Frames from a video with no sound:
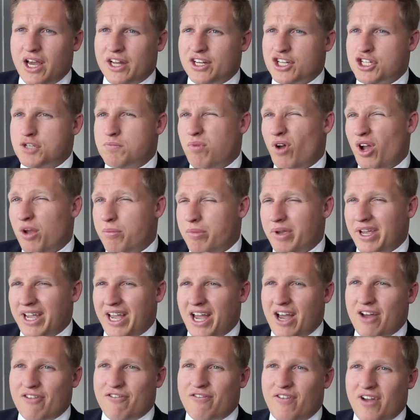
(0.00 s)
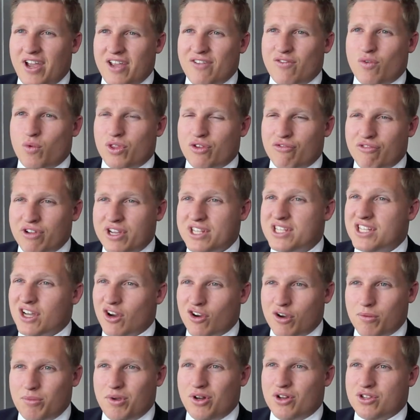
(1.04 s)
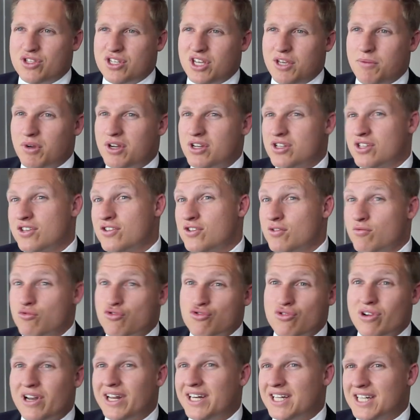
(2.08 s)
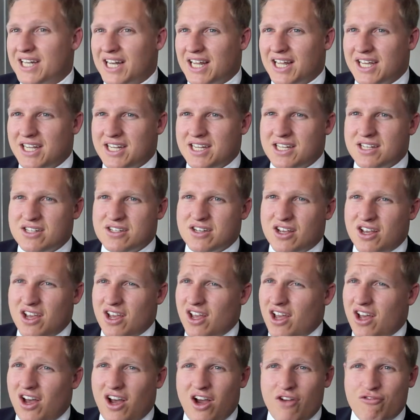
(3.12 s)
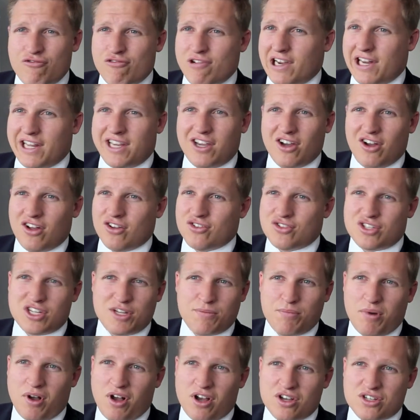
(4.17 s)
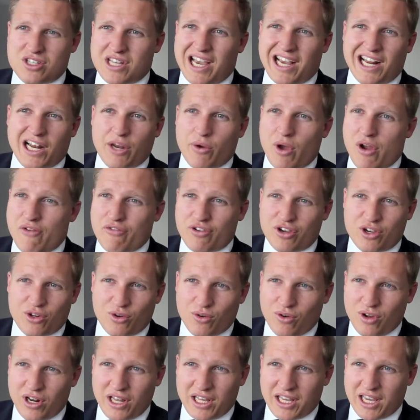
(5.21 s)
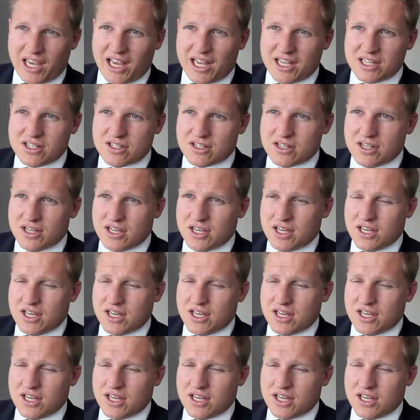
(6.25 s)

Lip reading: Despite being out of favour with the retail community because of some drilling delays, I really can't see past Anglo-African oil and gas.